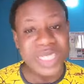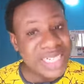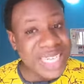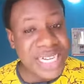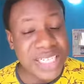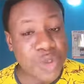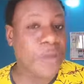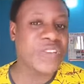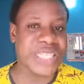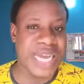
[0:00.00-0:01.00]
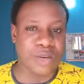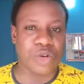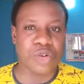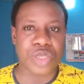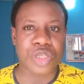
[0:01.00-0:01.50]
But they said the school fees had
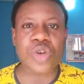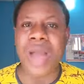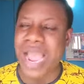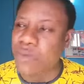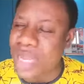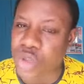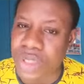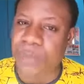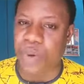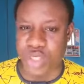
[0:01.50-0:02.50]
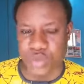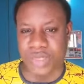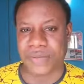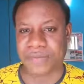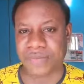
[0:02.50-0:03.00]
closed. So I went to the
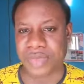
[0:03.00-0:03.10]
bursary.